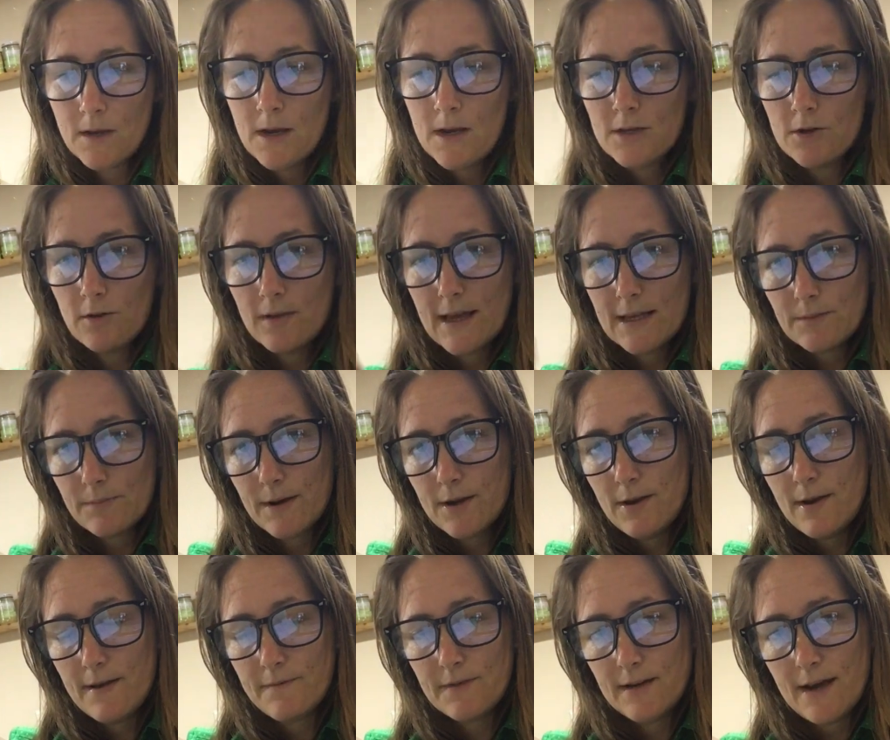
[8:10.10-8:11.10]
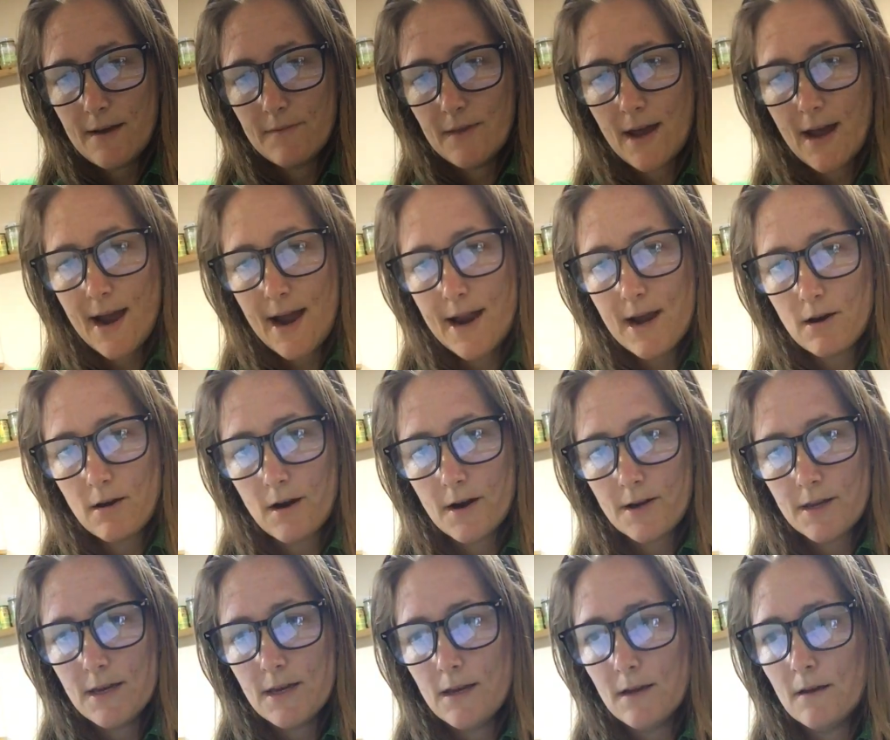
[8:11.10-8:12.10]
So that's why you have to have the
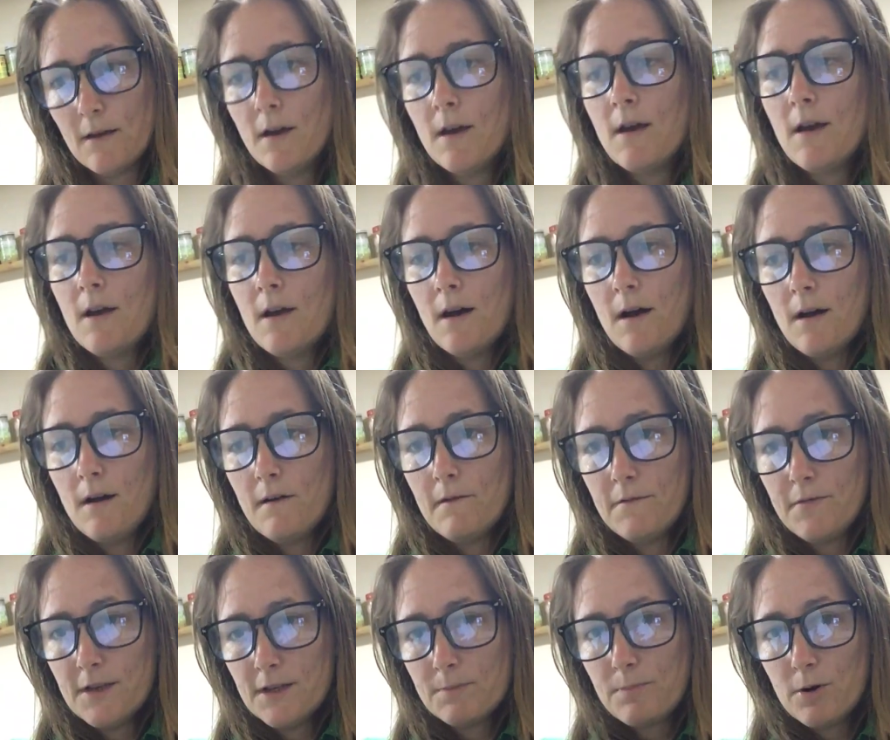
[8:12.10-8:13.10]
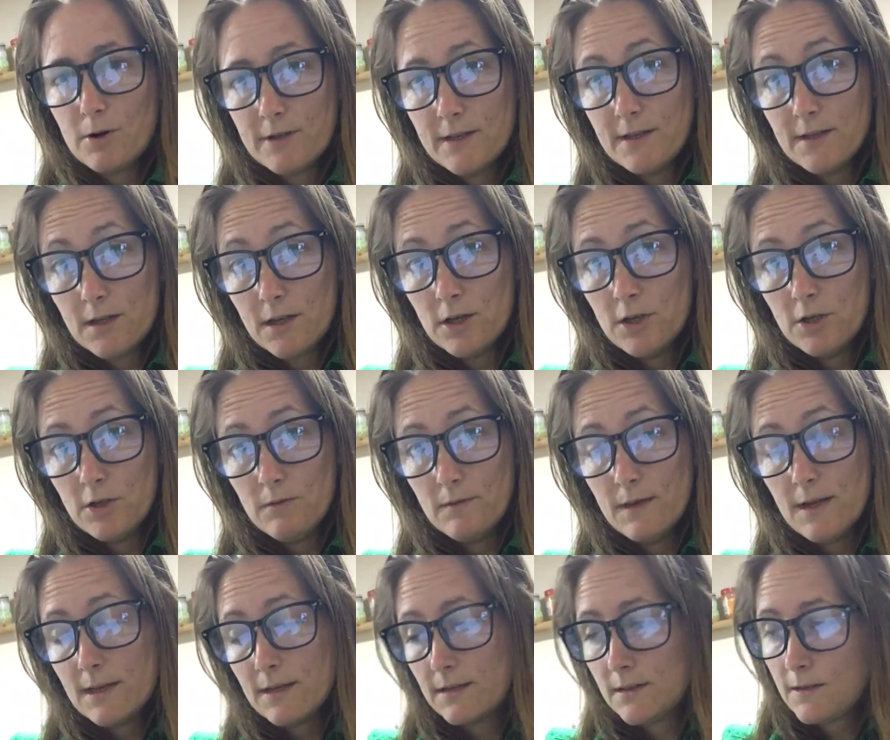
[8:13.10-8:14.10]
hierarchy of this person's going to do
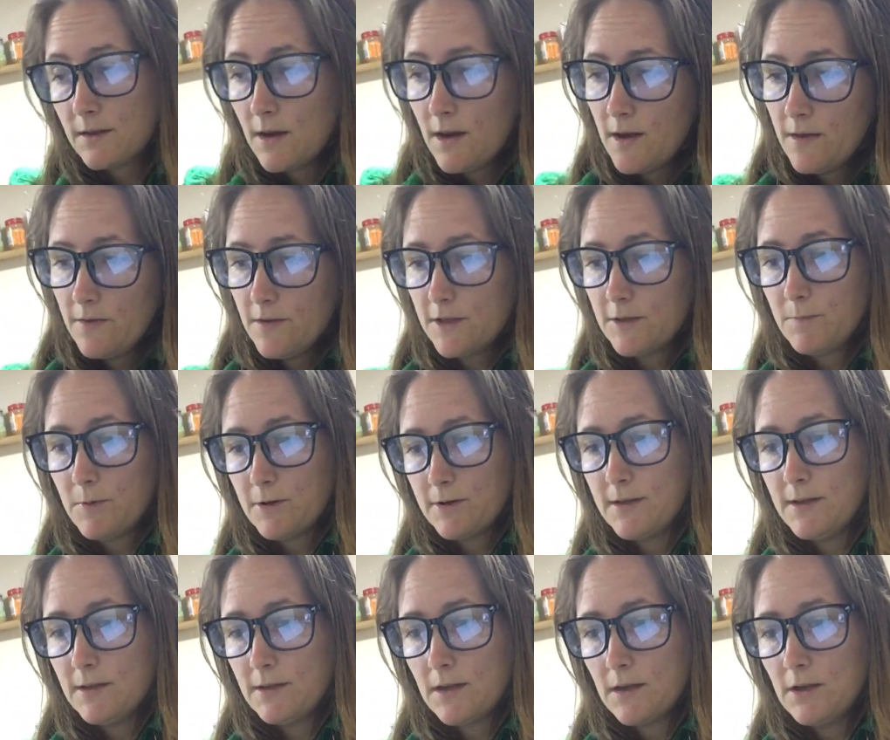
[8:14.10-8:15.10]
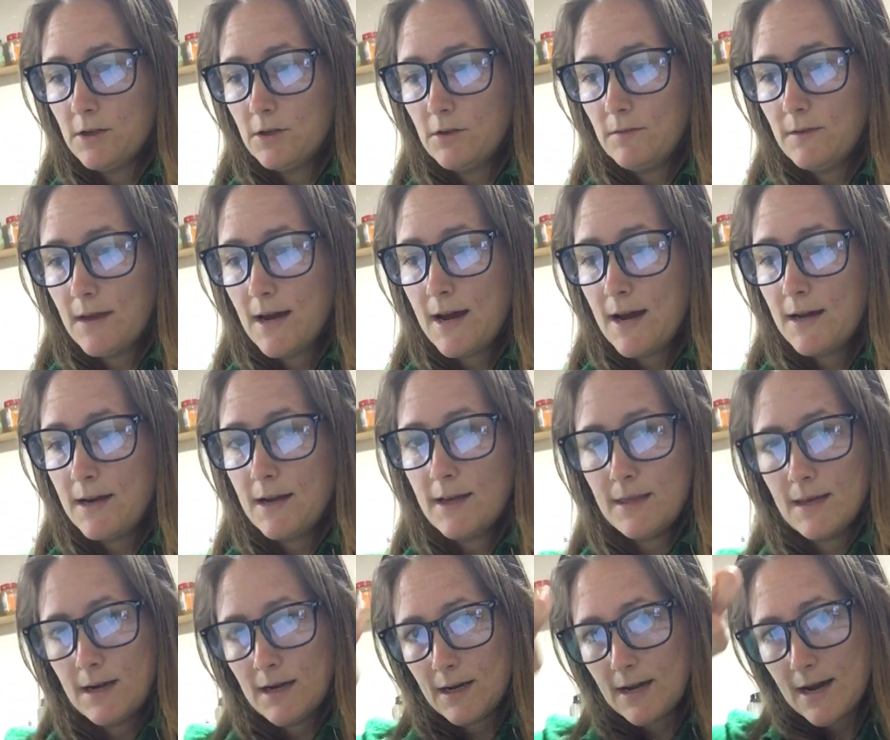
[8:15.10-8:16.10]
this person's going to do that, and
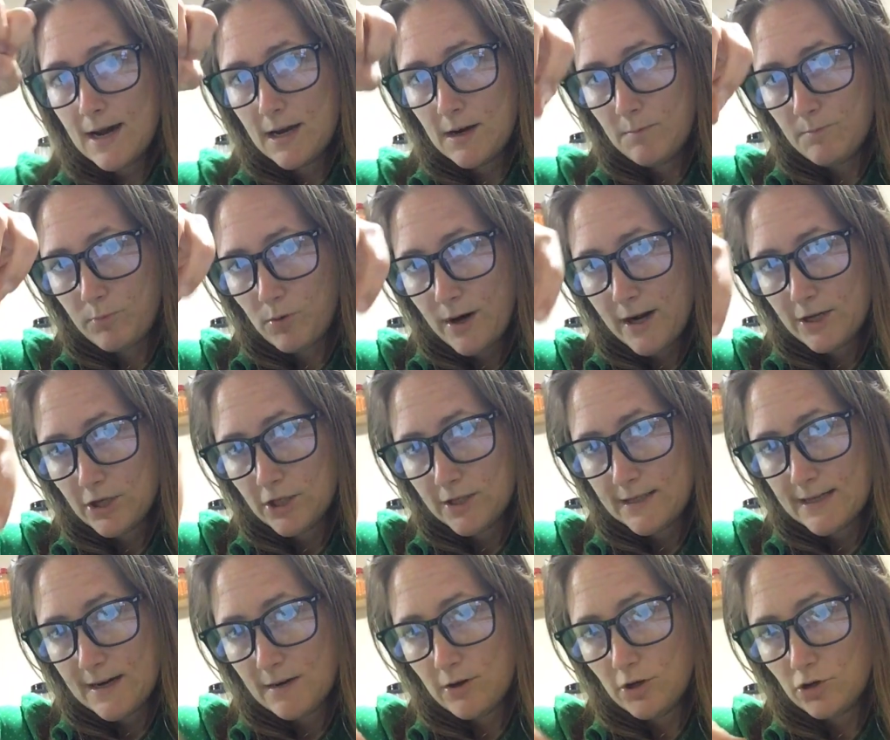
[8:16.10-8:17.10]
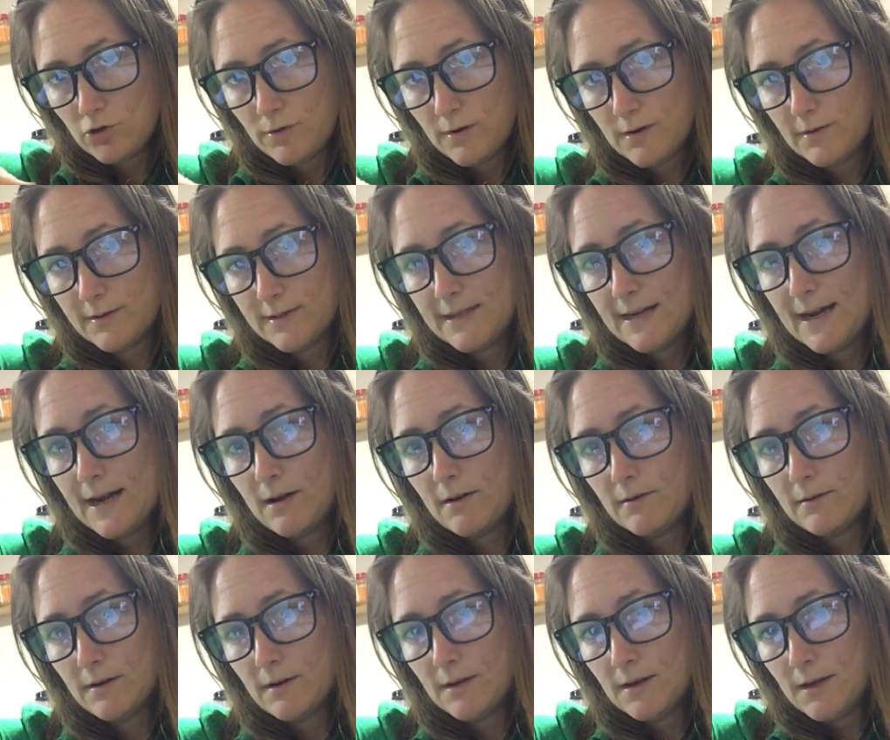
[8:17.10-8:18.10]
then it kind of branches down and trickles
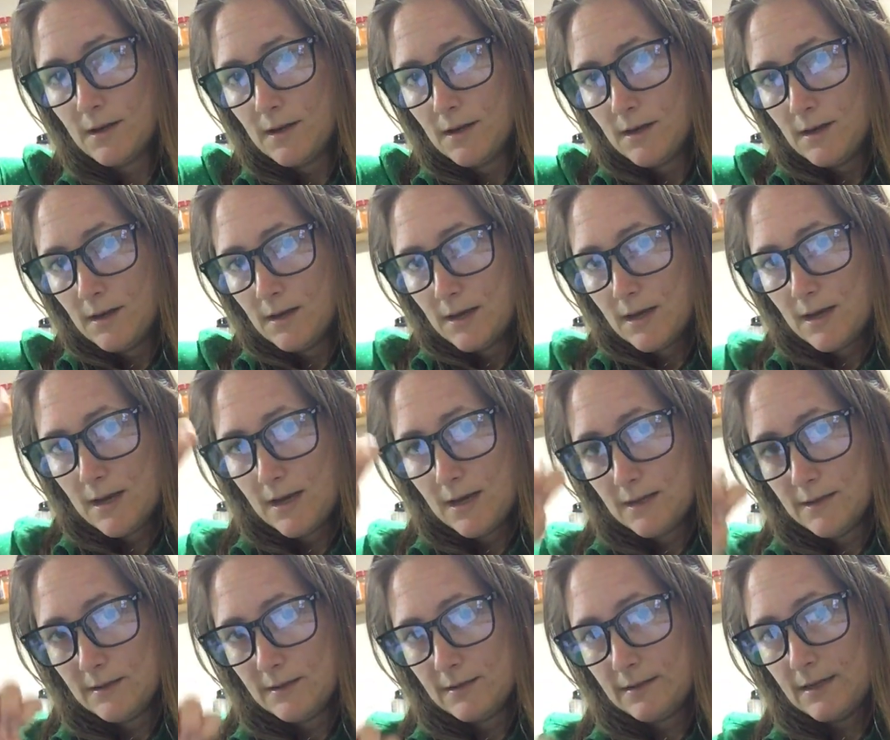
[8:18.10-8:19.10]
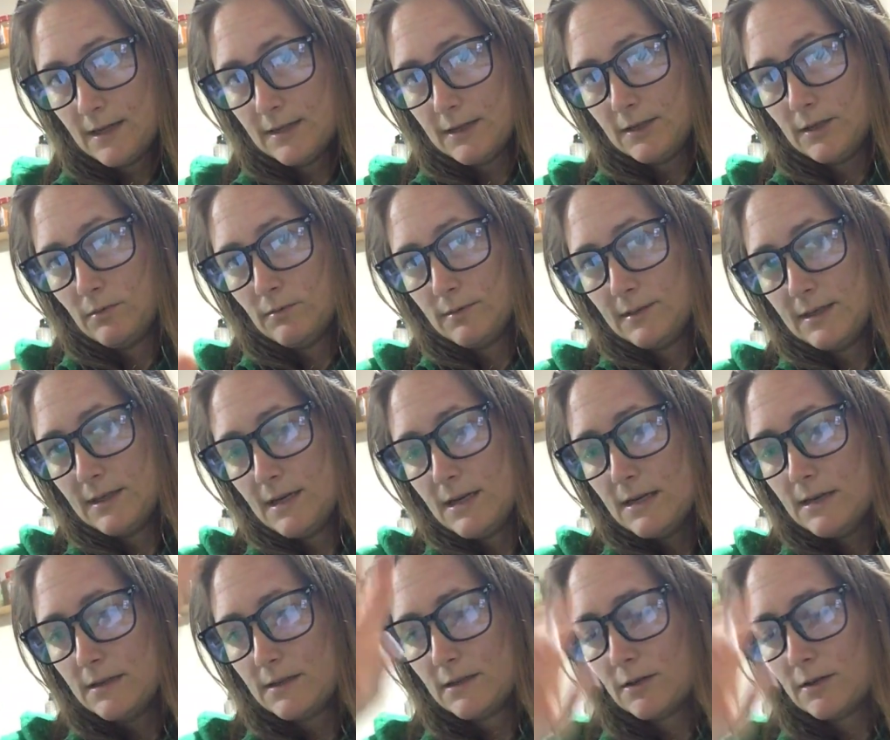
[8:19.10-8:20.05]
down and sets those seeds.